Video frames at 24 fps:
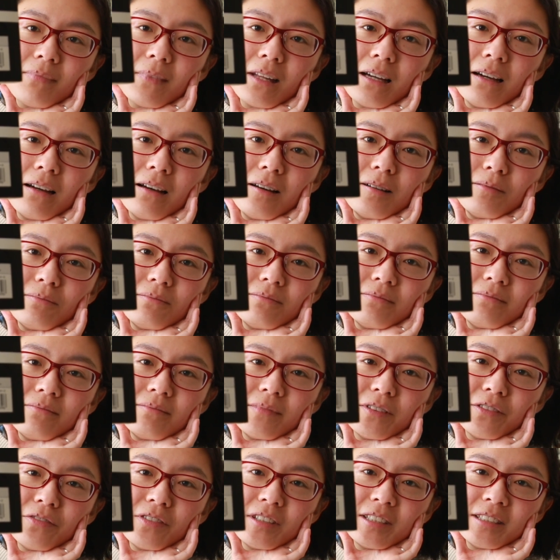
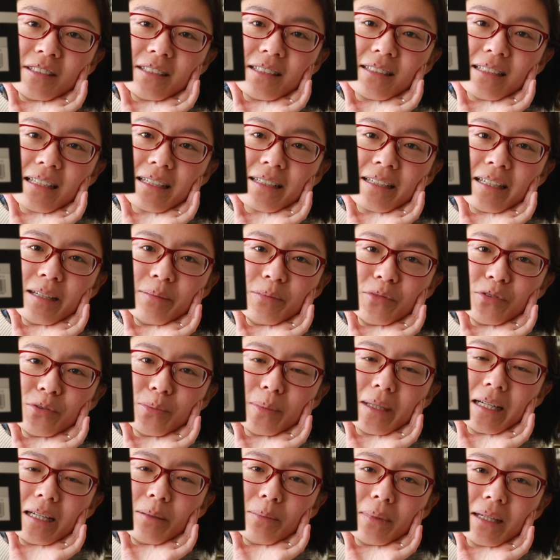The first thing that came to
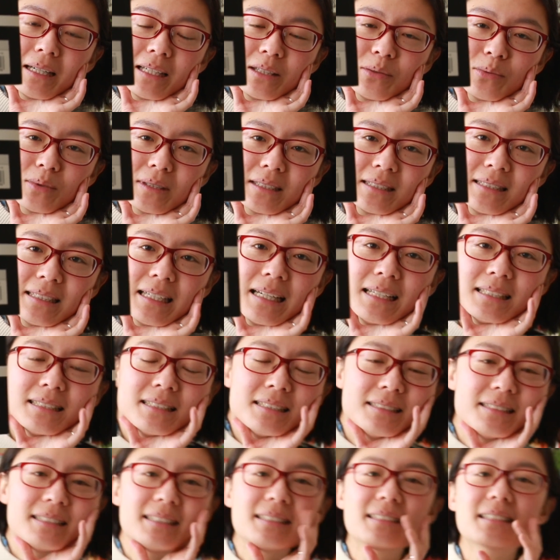my mind was that
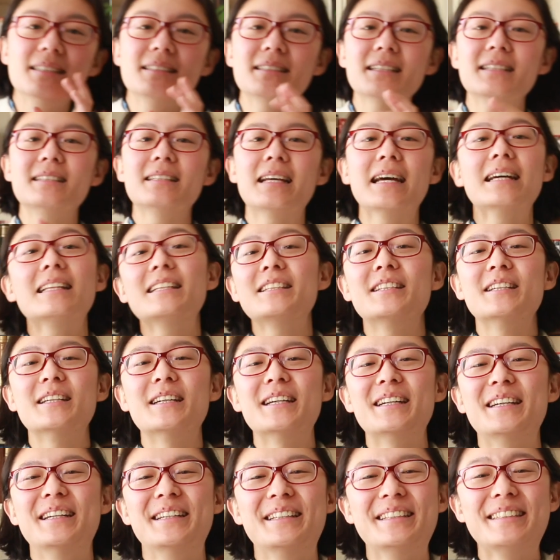this is an editor
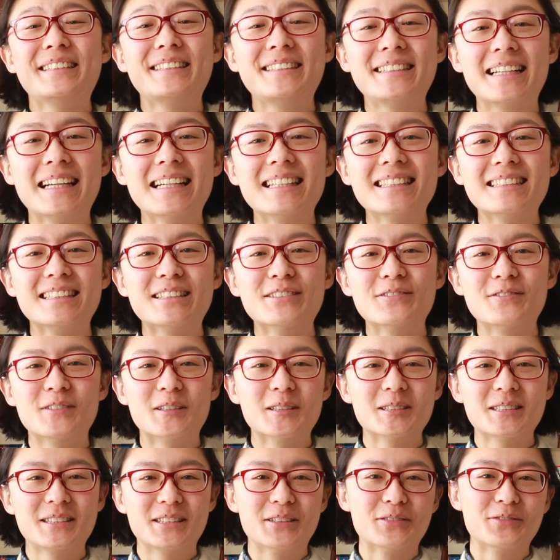chasing
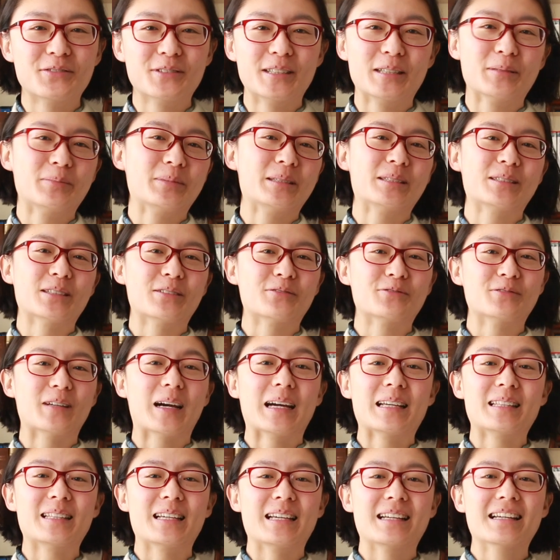Forster for a piece of
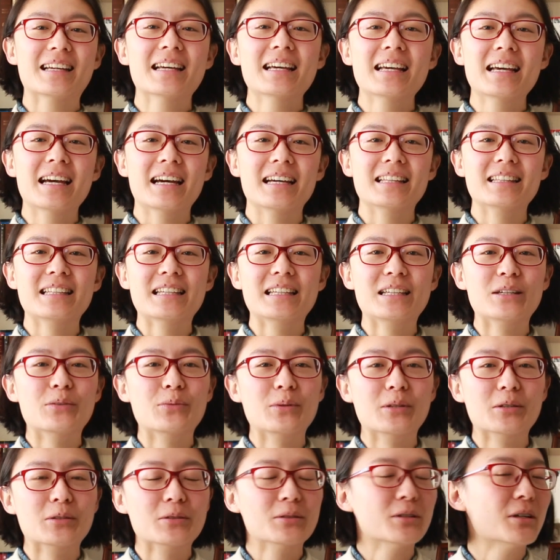writing, and he
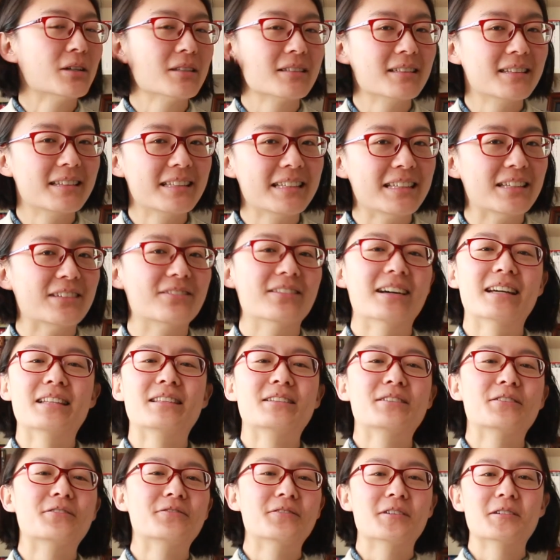will not leave
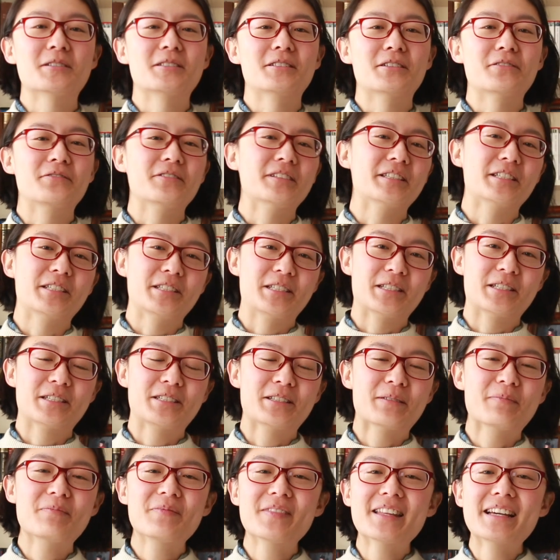until Forster
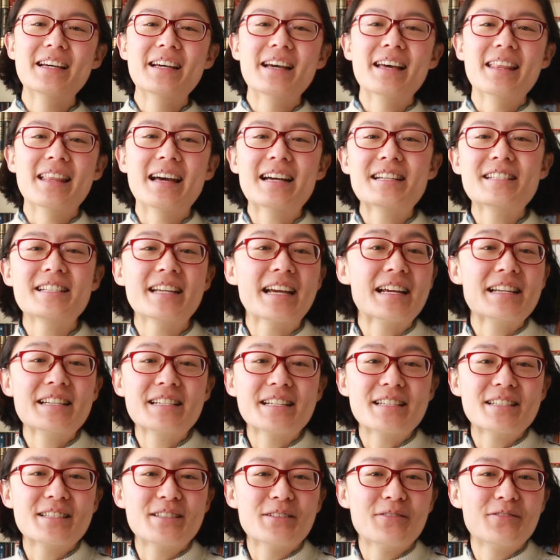finishes. That
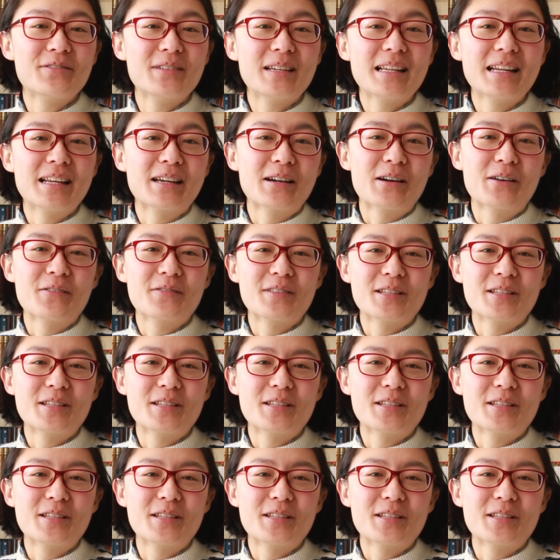changes the feeling of